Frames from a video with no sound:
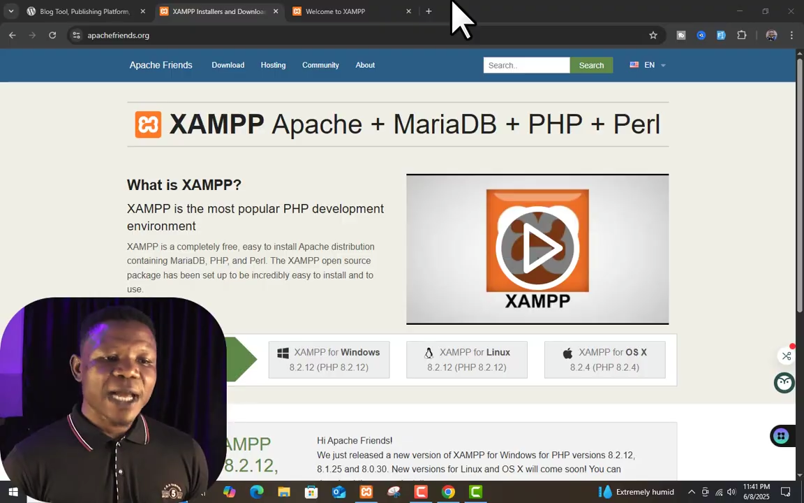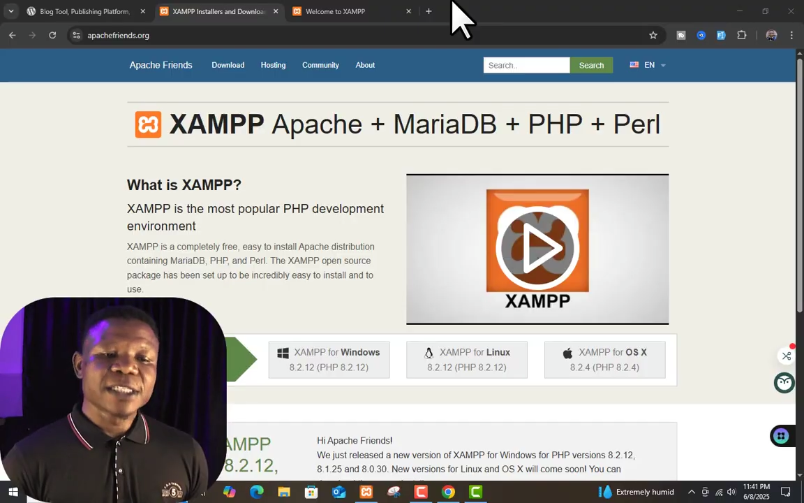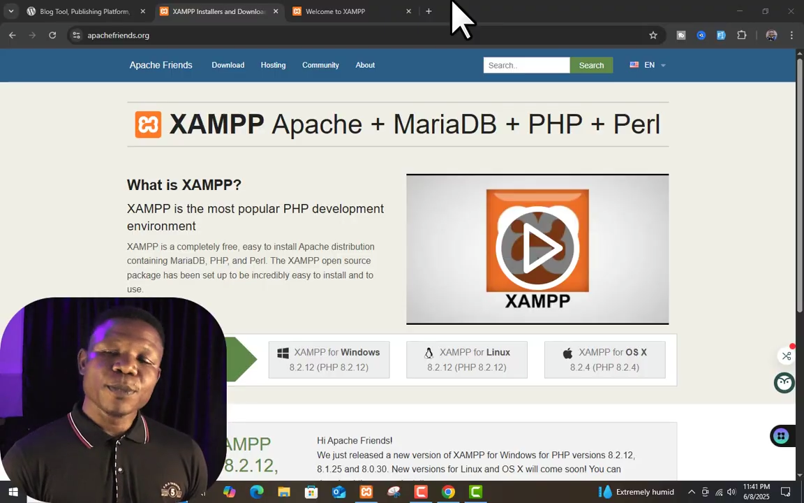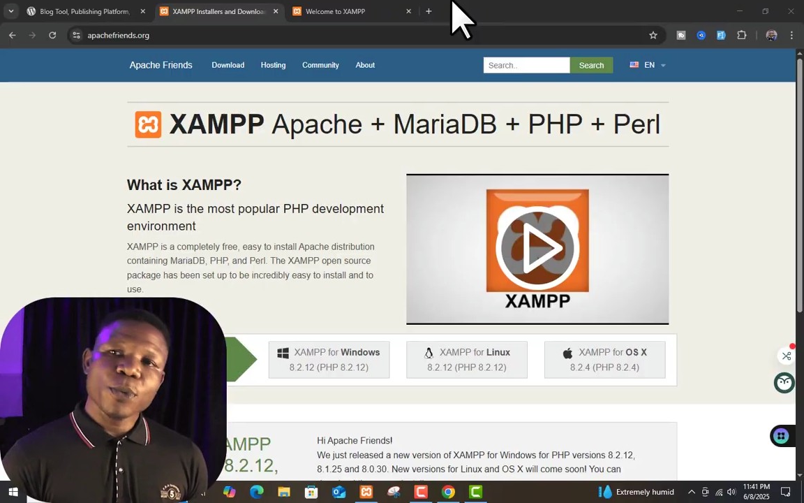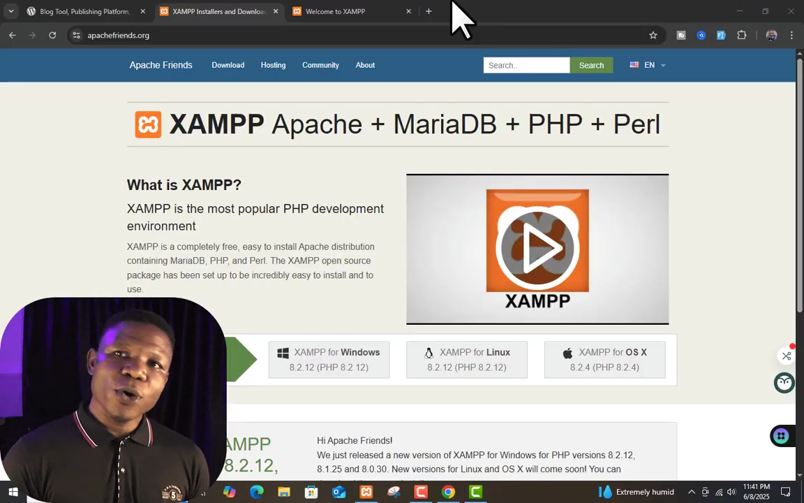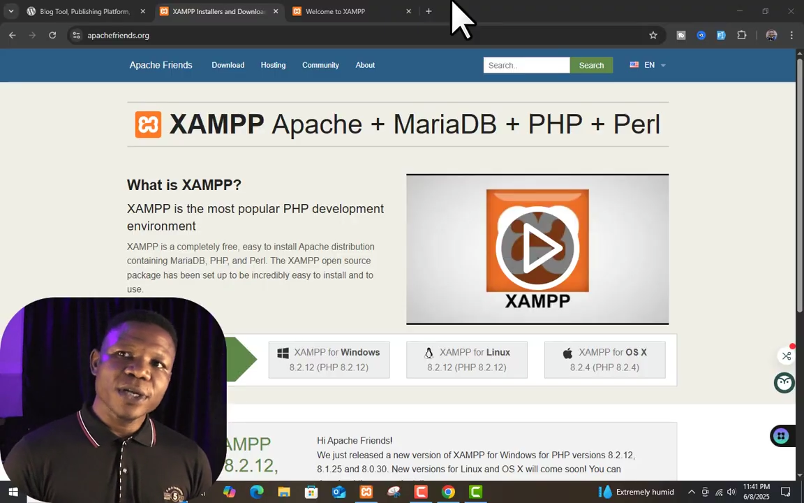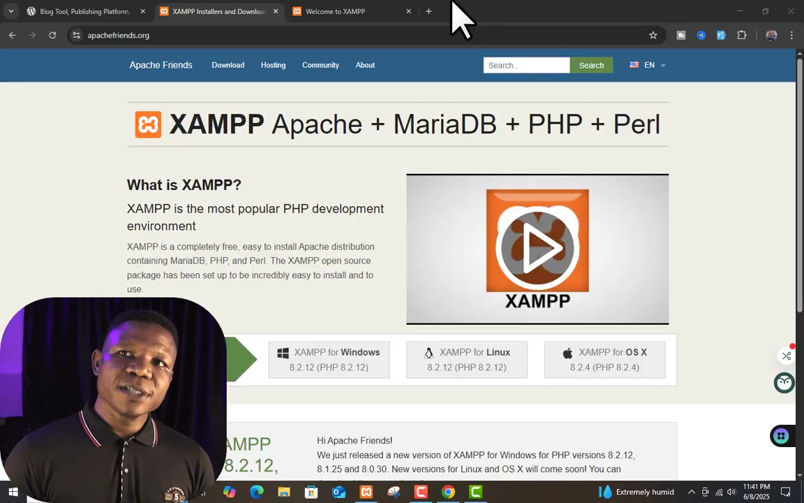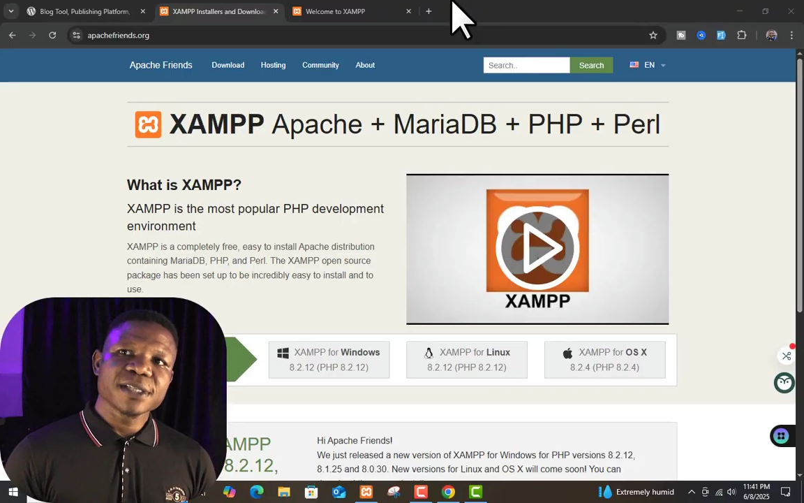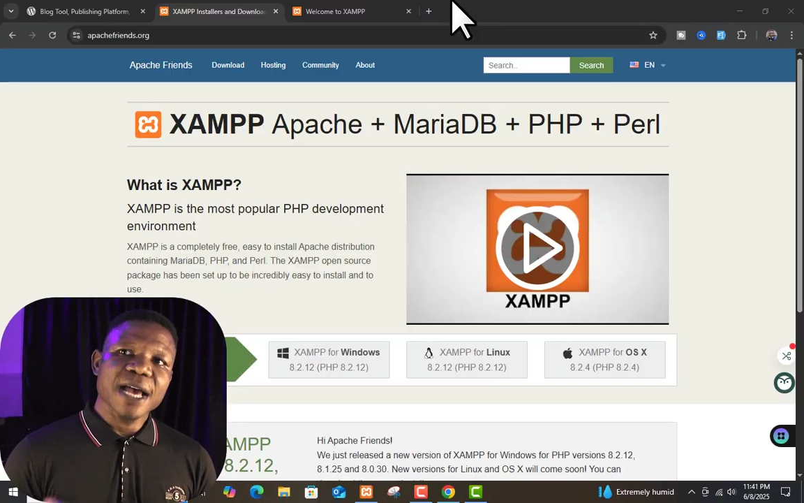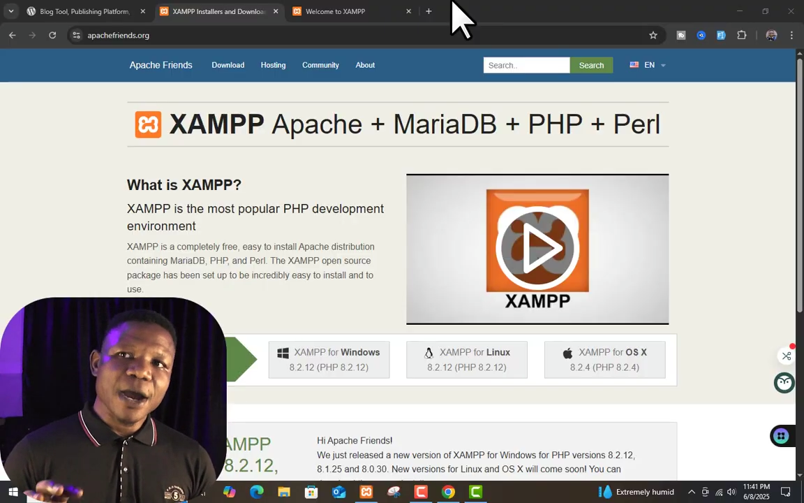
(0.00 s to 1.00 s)
at a
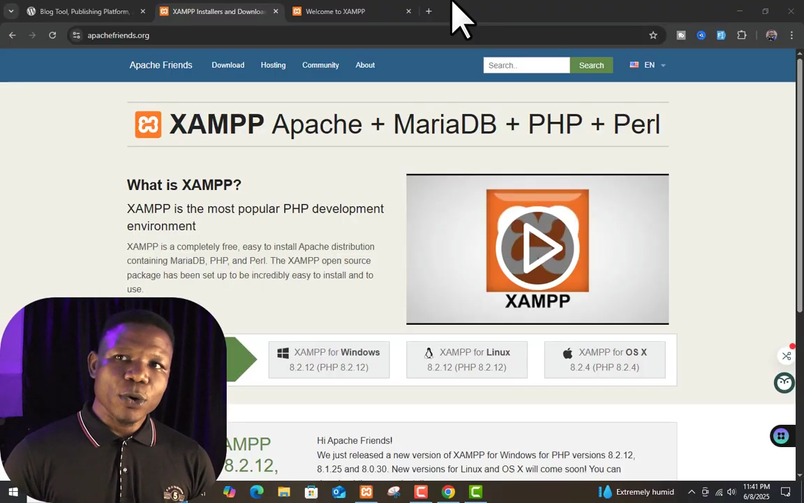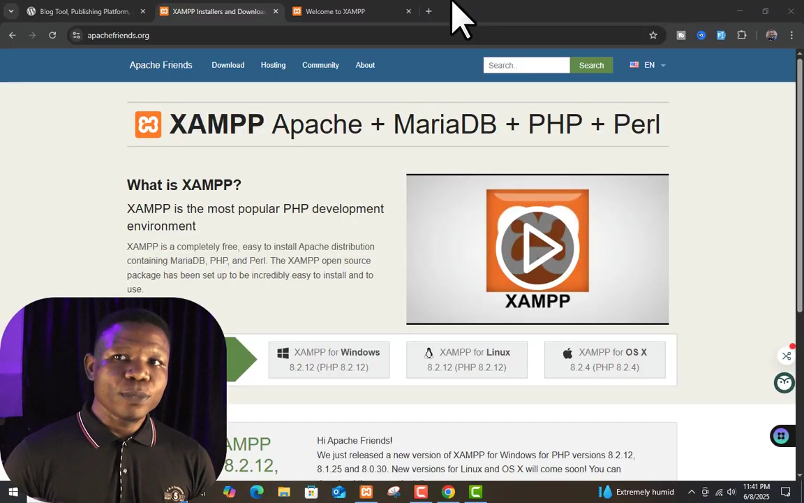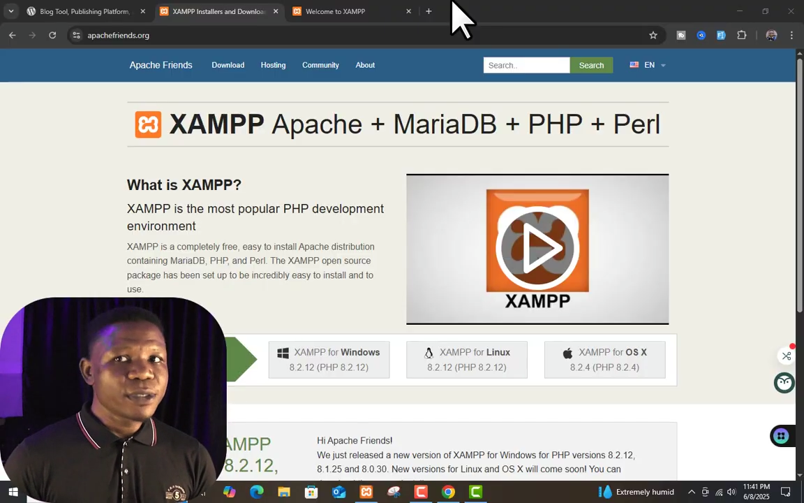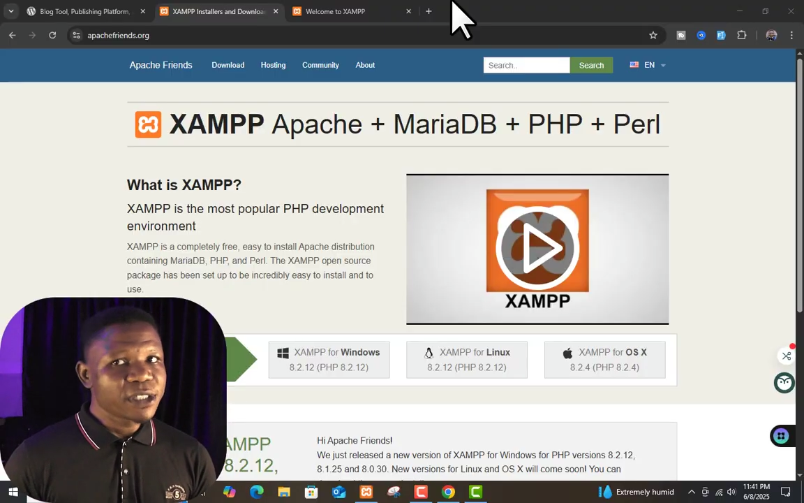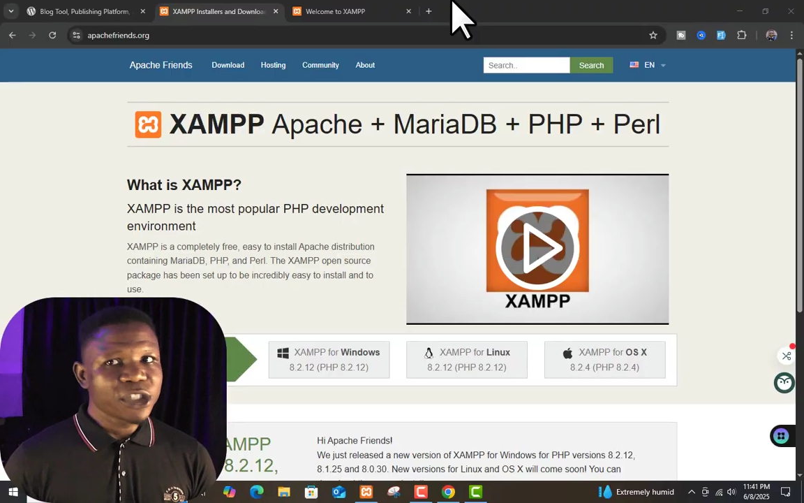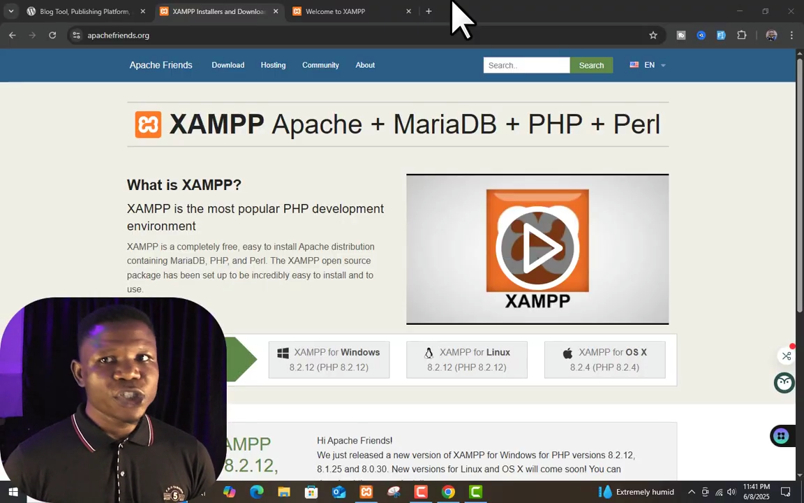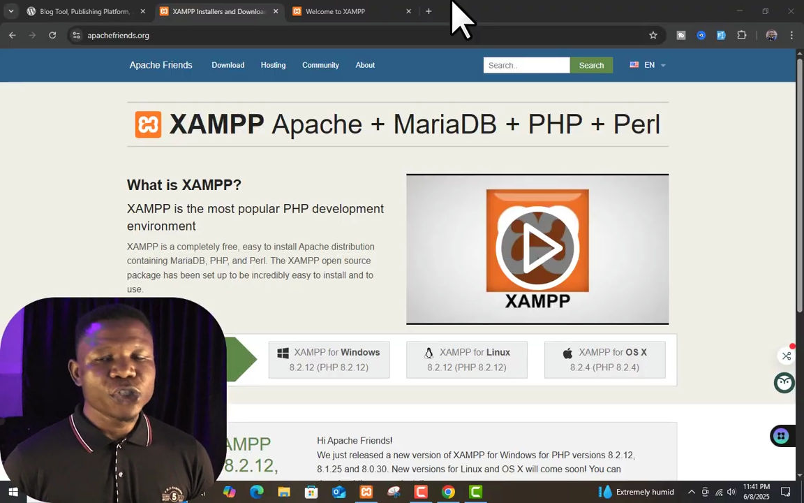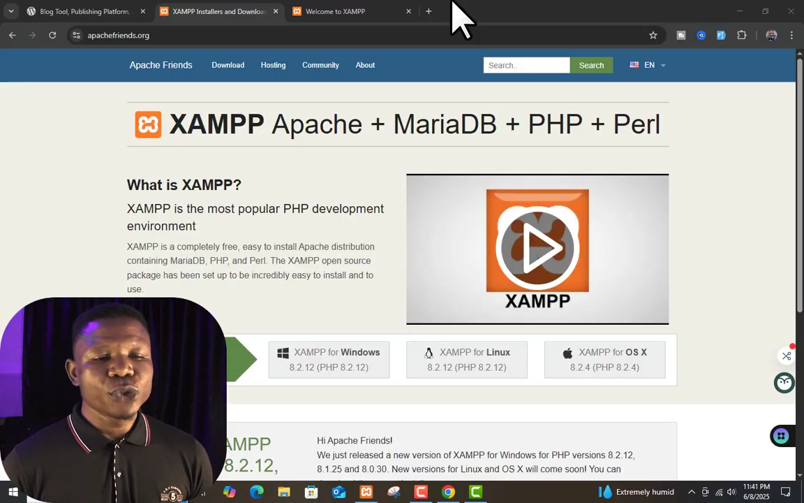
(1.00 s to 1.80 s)
point I will be teaching